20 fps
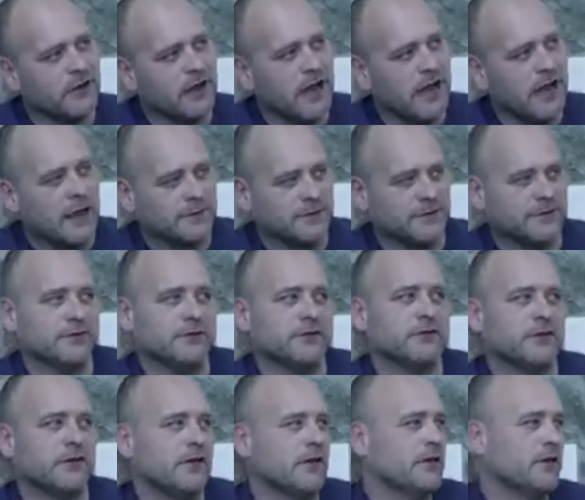
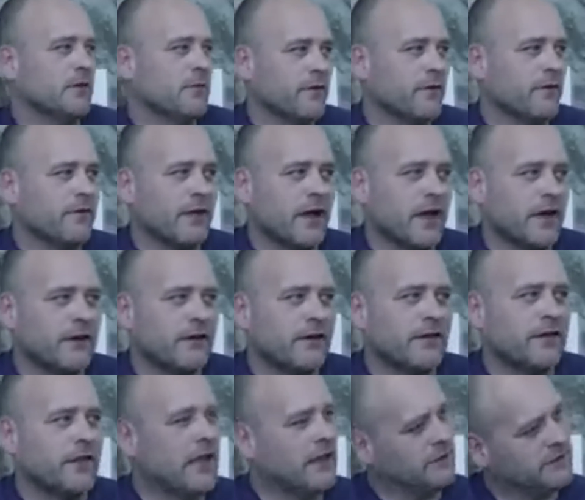Absolutely. And the provider.
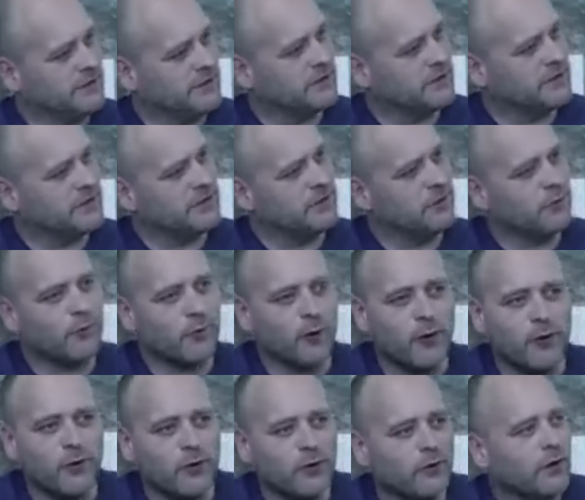And that's just the
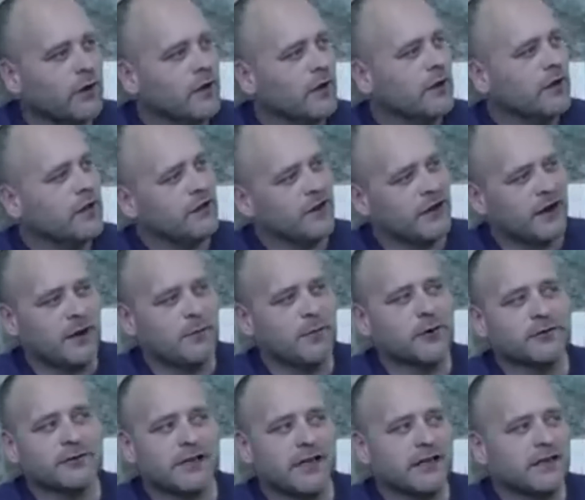role that I
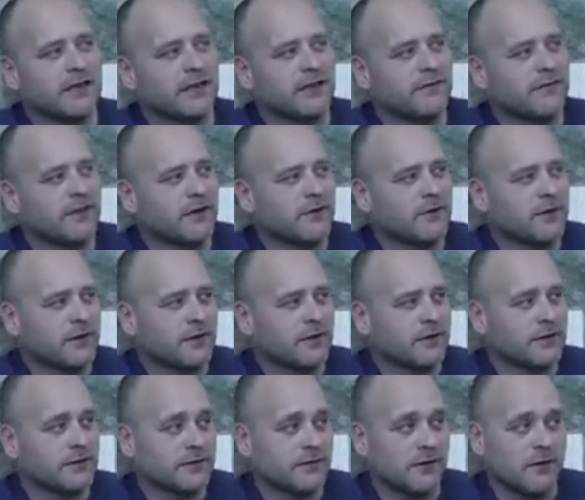most identify with.
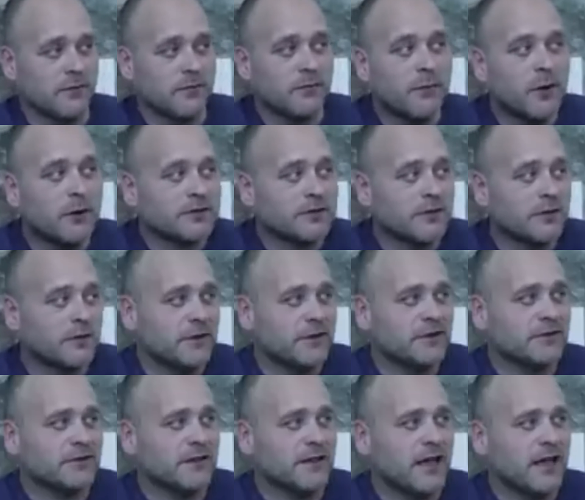And so I'm most
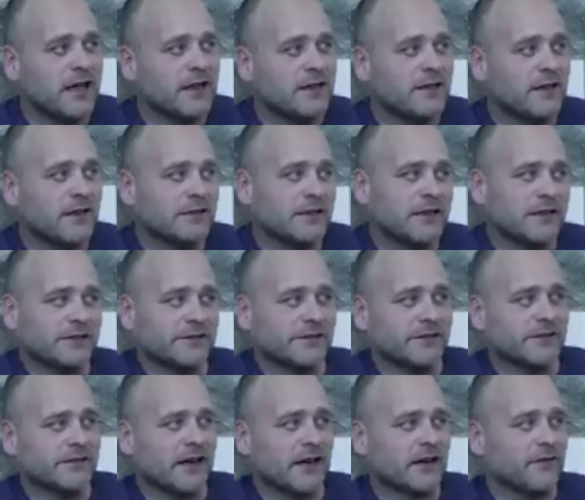committed to that. And that takes the
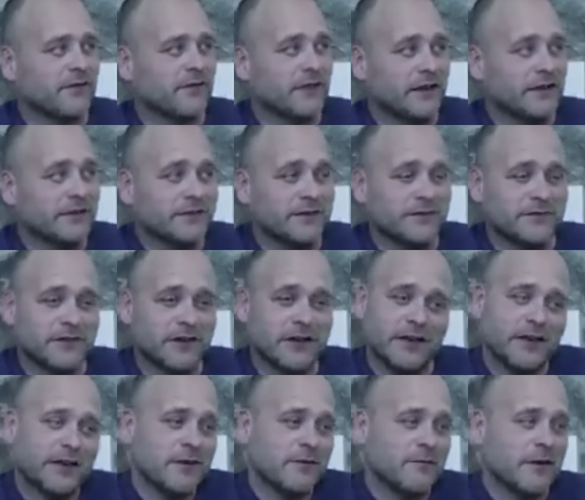sacrifice of
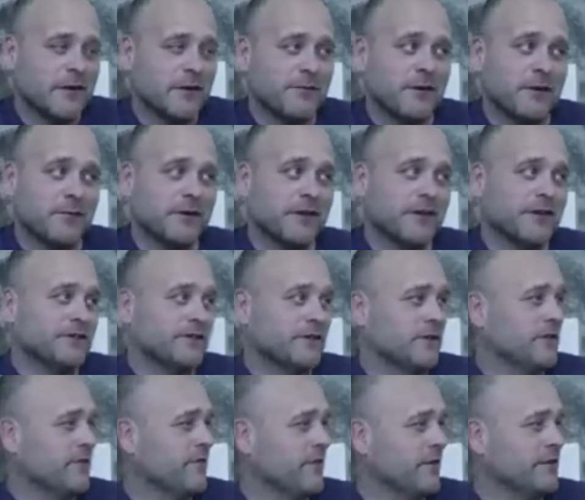maybe I'm not as
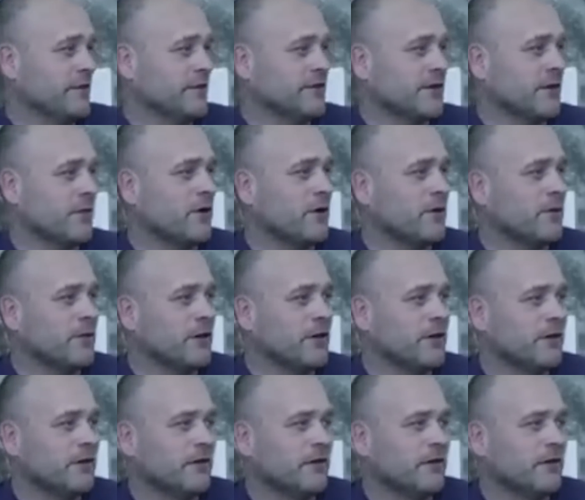good a friend as I want to be,